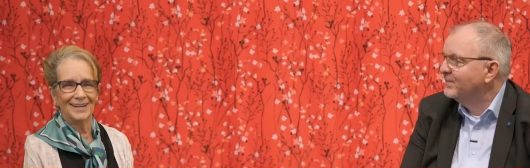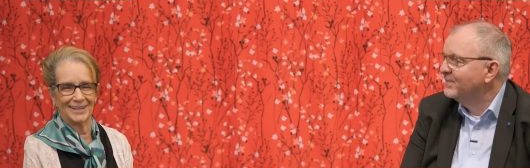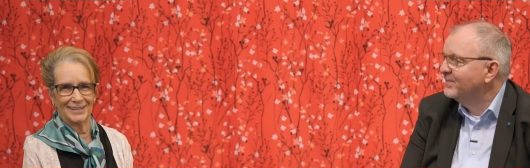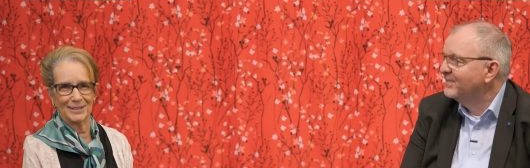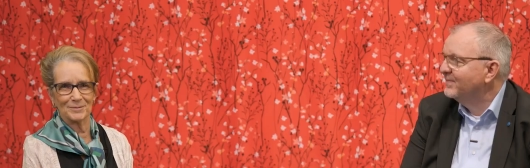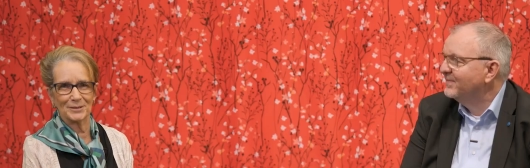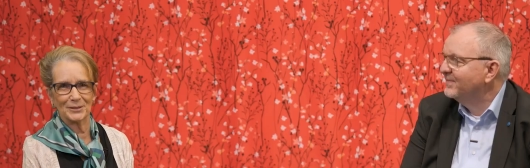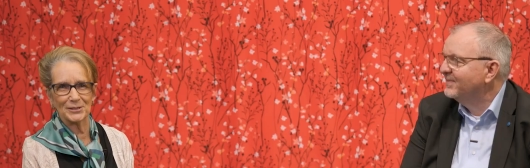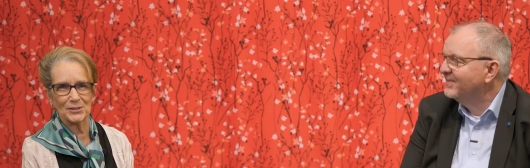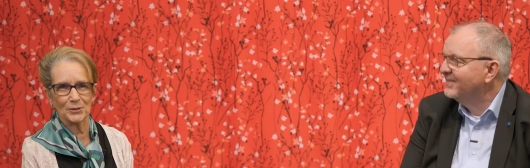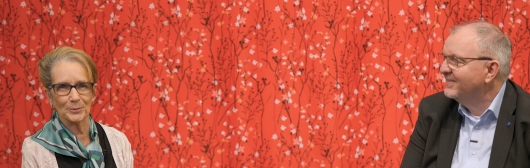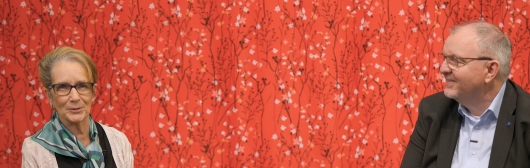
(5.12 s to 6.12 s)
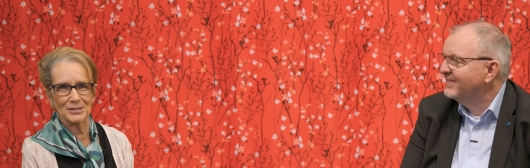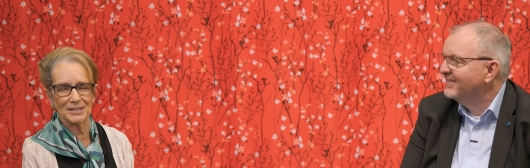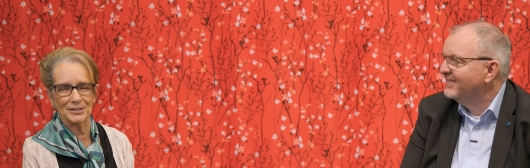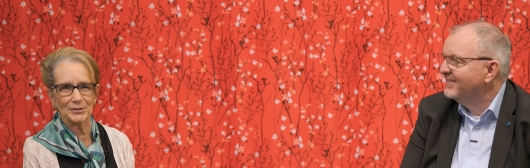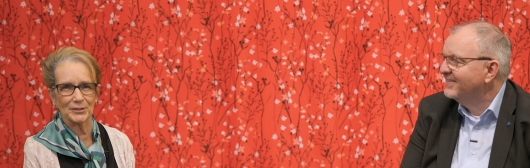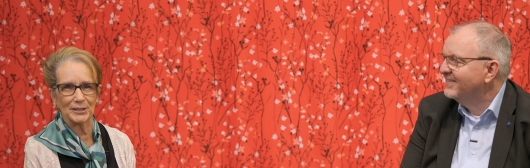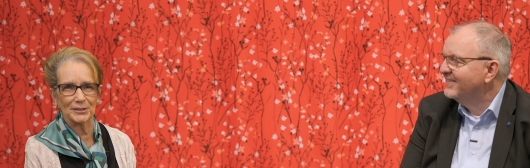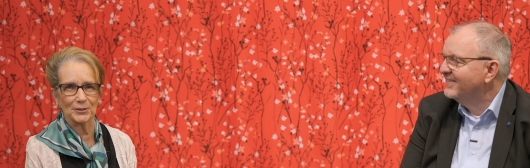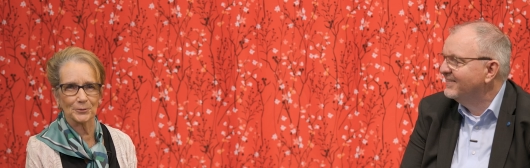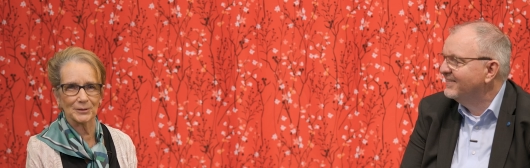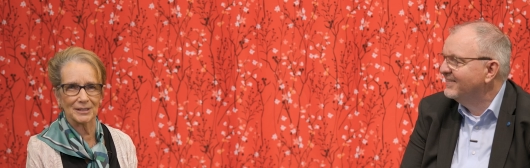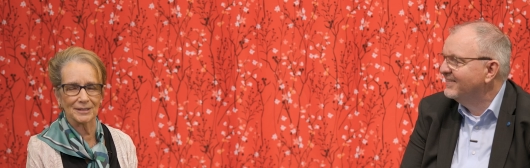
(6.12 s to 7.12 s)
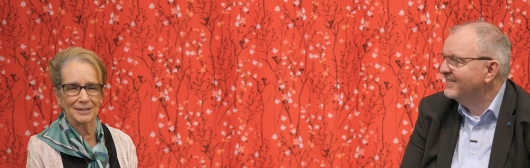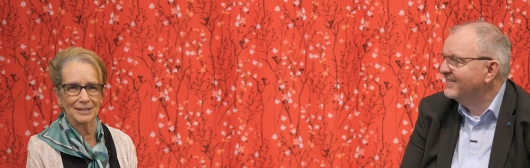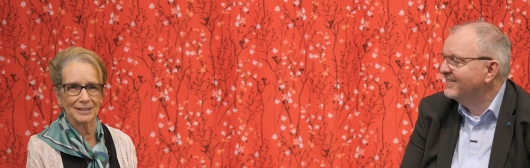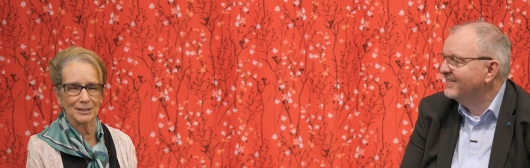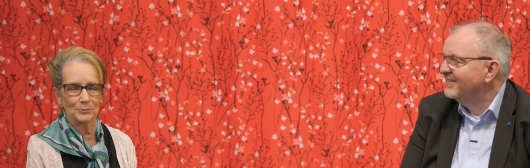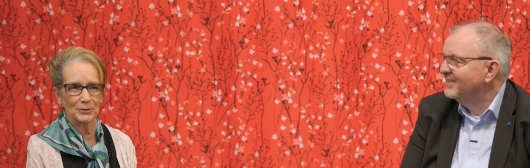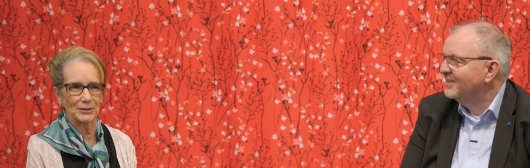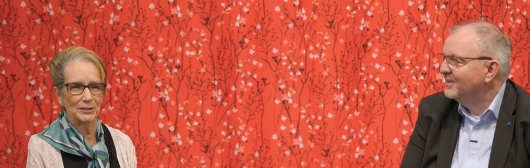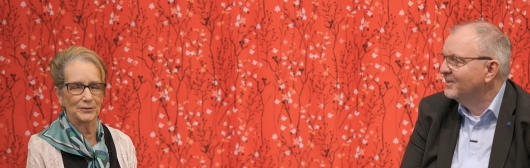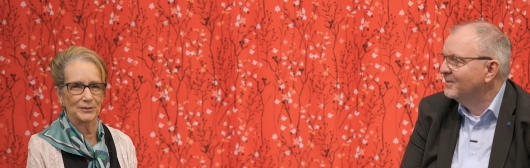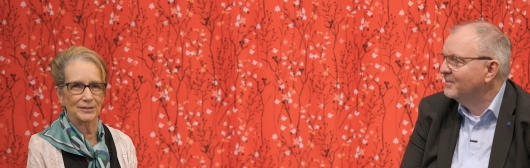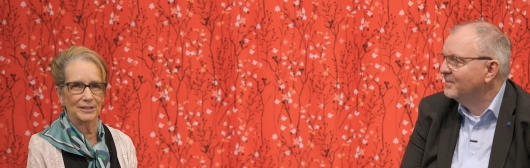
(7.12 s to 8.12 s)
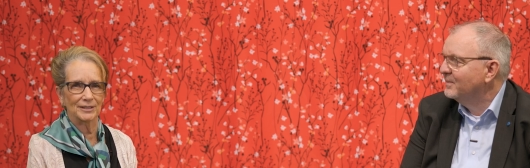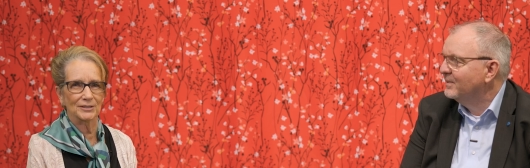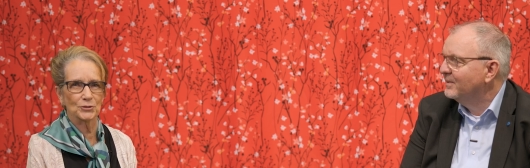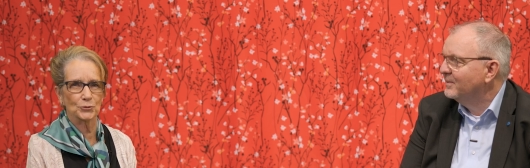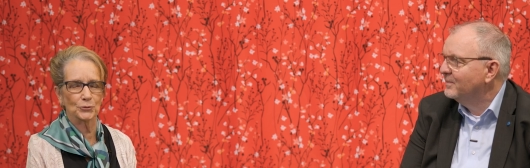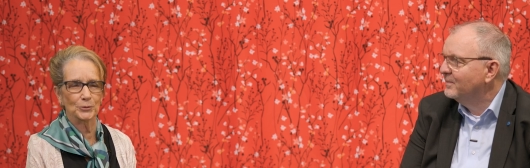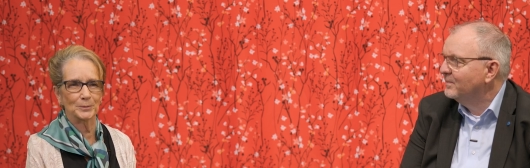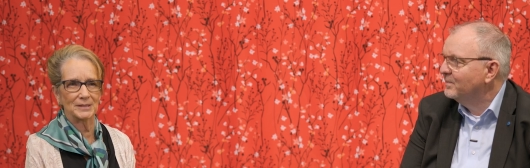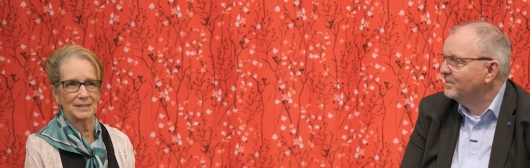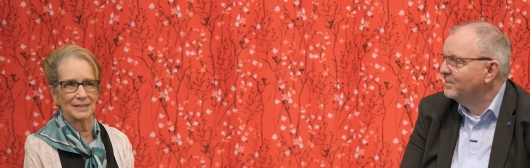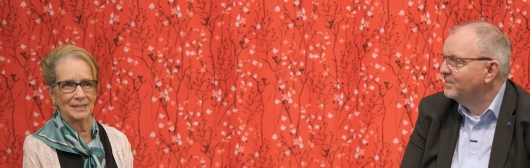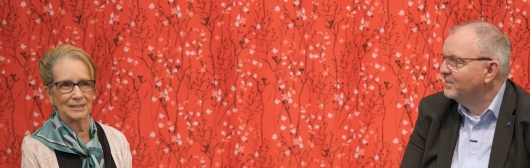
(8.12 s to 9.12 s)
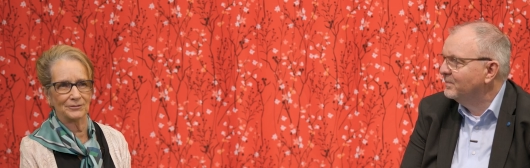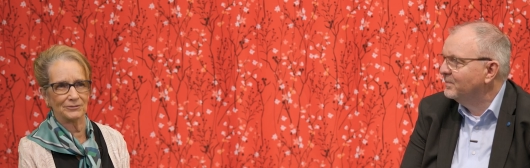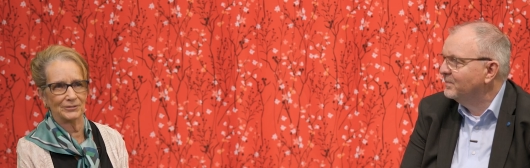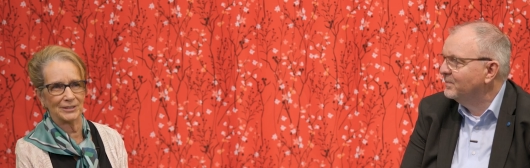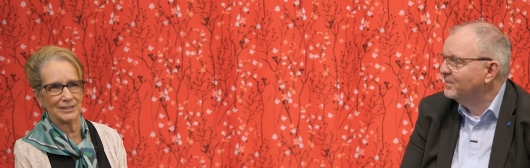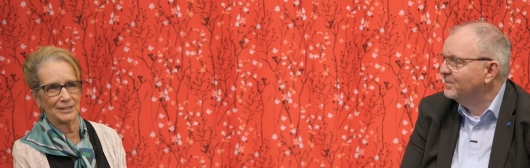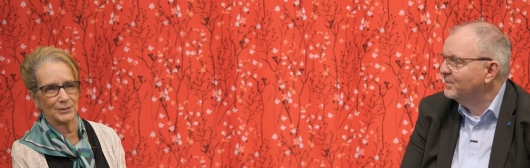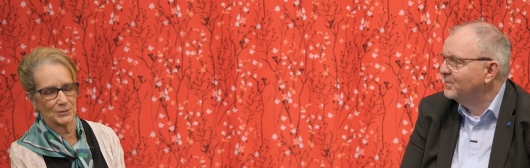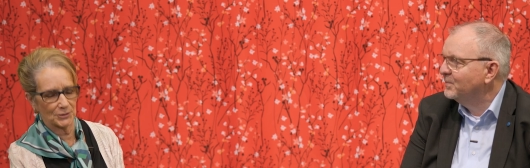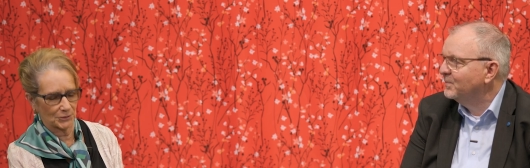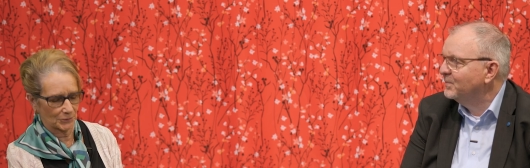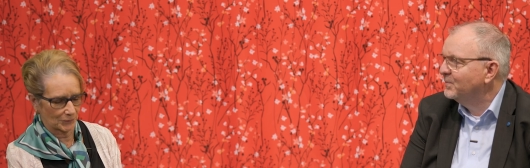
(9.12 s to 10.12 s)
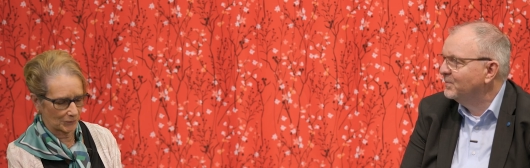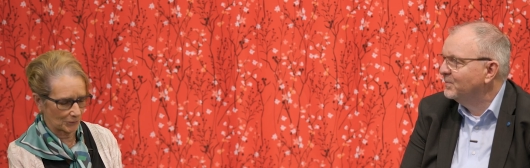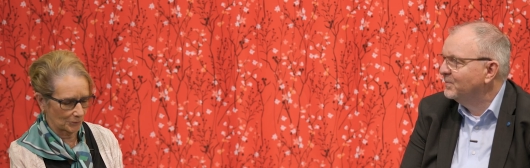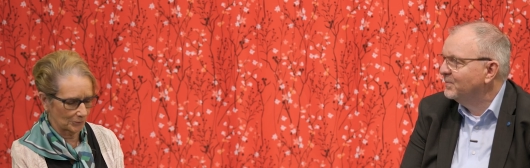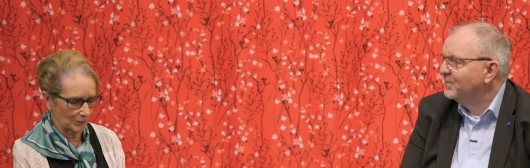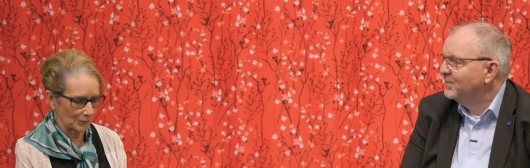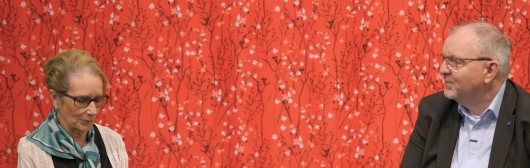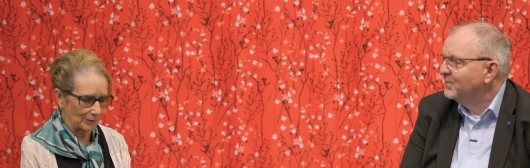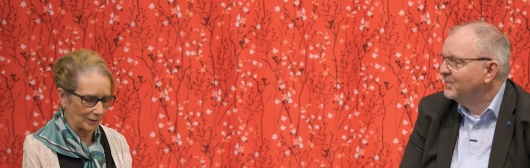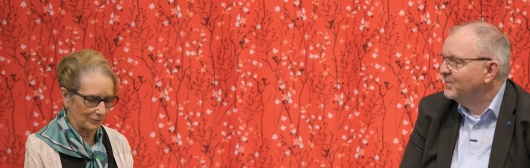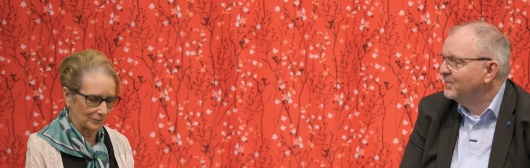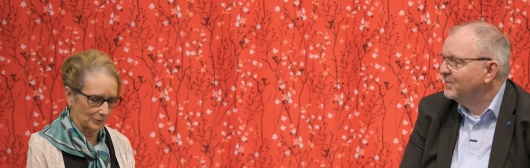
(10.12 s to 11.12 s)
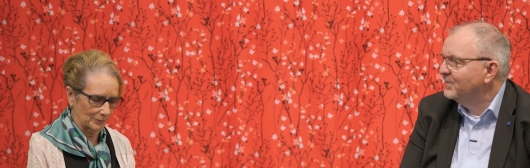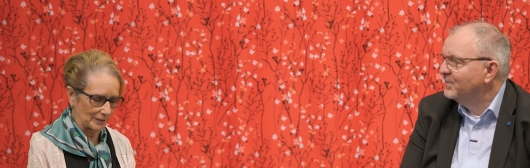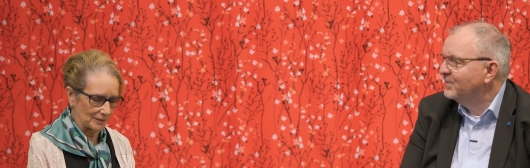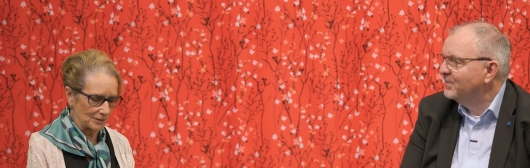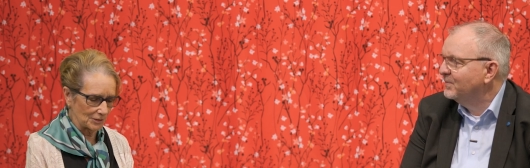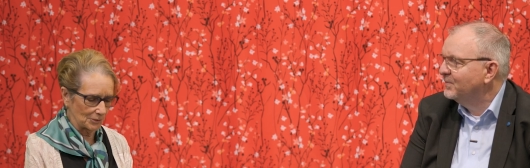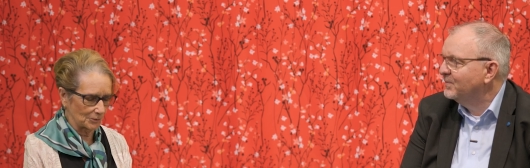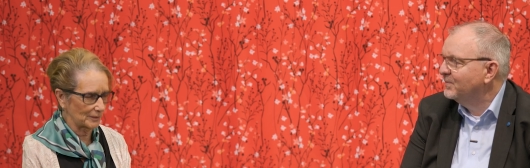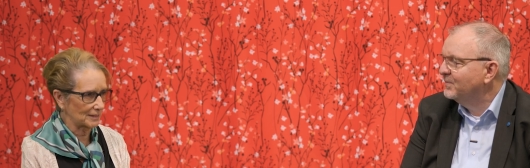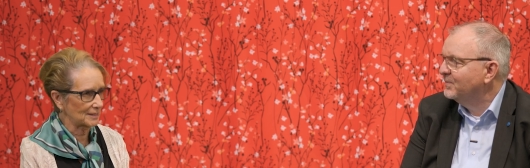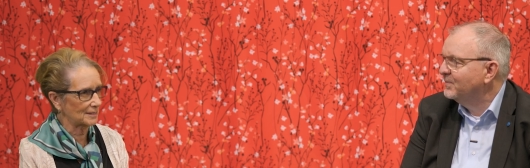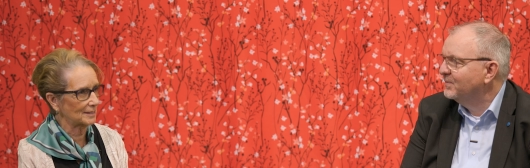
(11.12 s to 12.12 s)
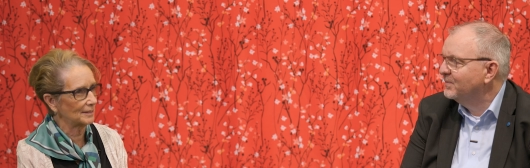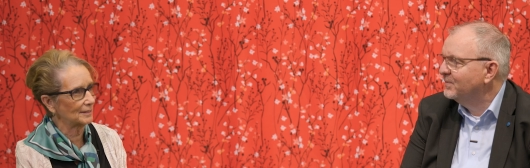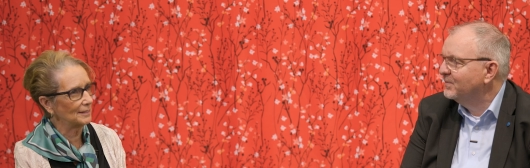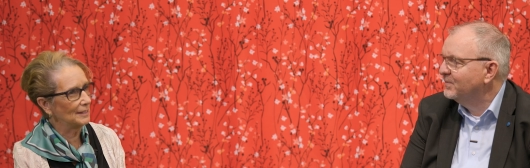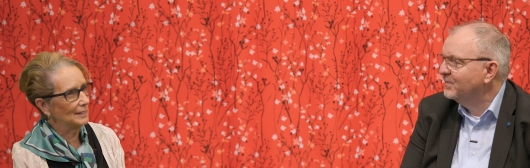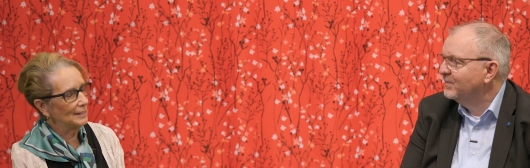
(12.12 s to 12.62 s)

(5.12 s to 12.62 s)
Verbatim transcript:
Speaker 1: Hi, I'm Cary Sherburne, Senior Editor What They Think, and we're here in the Drupa Daily Video Studio with Olaf Lorenz, who is the